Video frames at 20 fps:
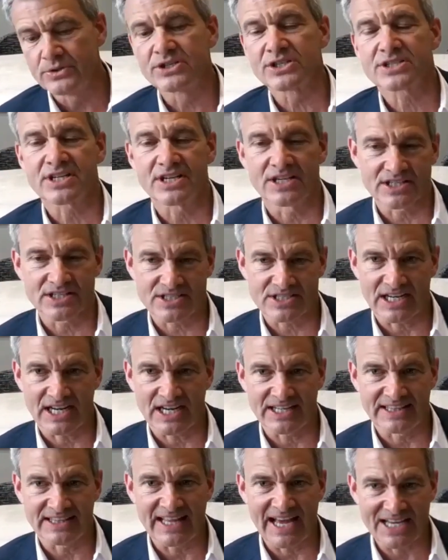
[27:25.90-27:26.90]
You just got to
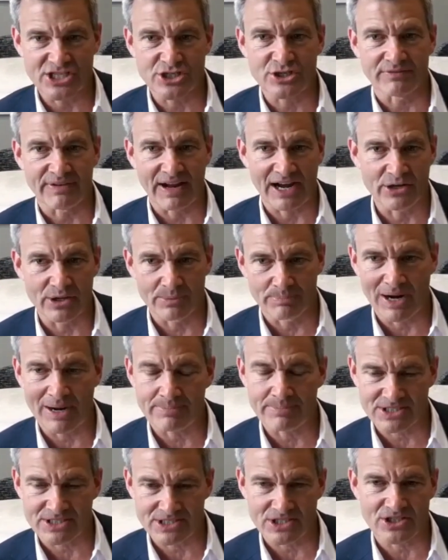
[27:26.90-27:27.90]
decide that's your value
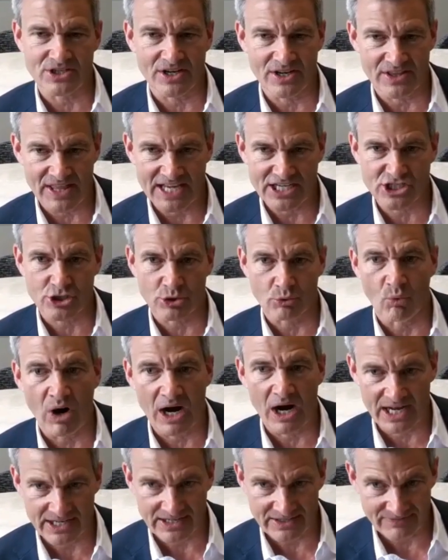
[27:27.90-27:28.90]
proposition and that's your
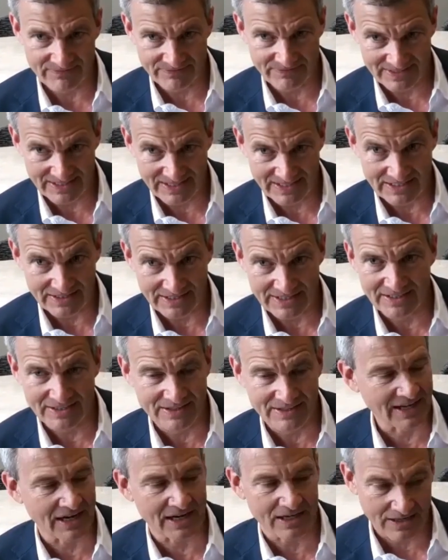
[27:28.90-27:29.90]
why. And you,
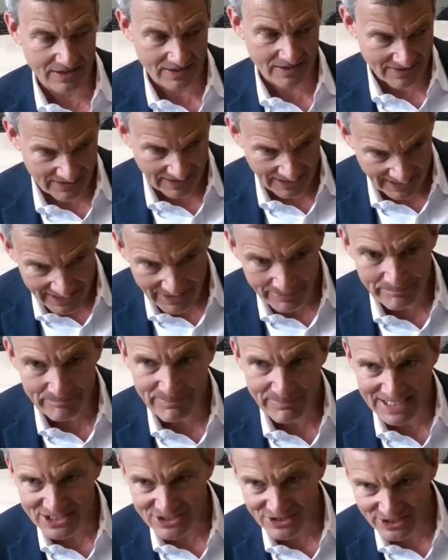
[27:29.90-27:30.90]
you got to kind of
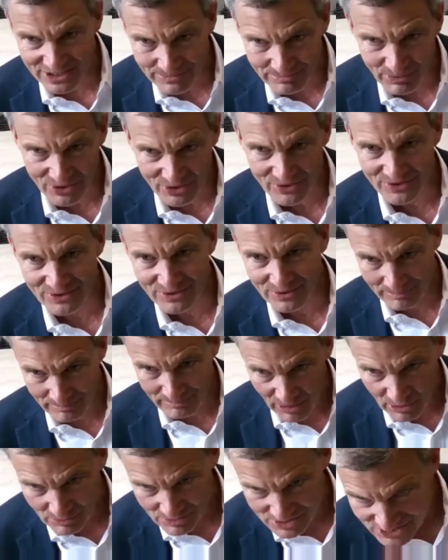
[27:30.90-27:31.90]
mentally burn the
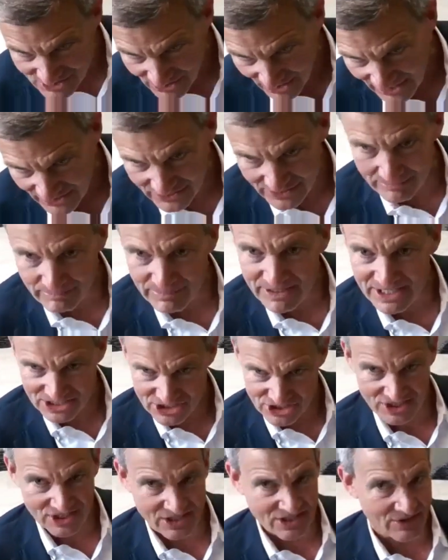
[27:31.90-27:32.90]
boats on the
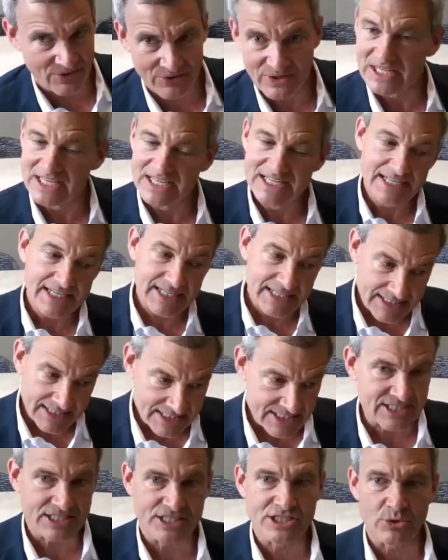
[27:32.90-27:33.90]
beach and go,
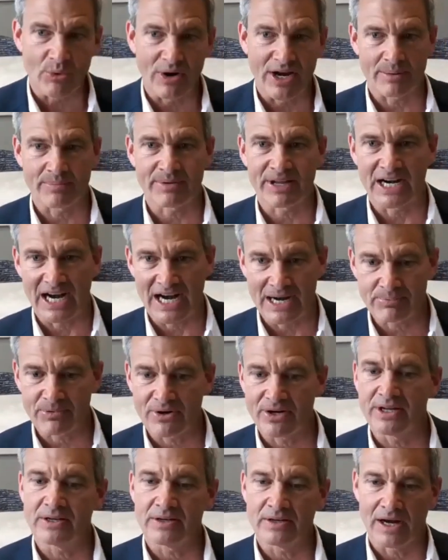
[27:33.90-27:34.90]
this is the way I'm going to
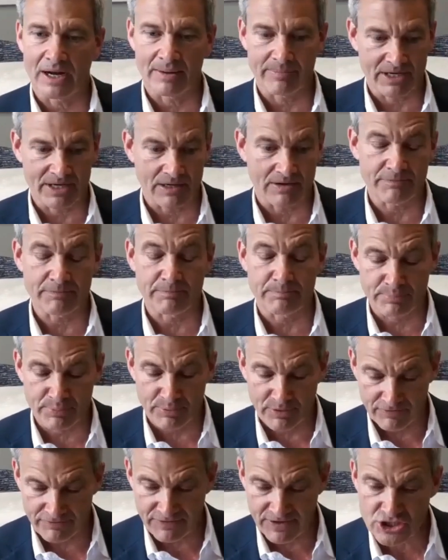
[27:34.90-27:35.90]
operate. I'm going to
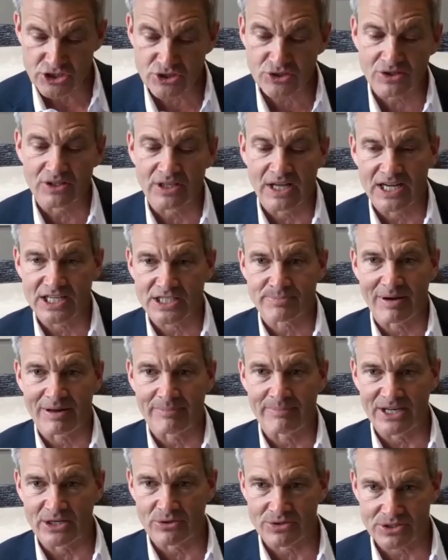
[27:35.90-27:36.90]
professionalize
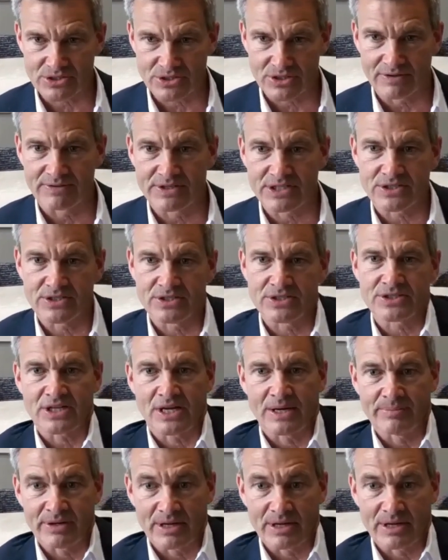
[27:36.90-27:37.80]
my menu of services.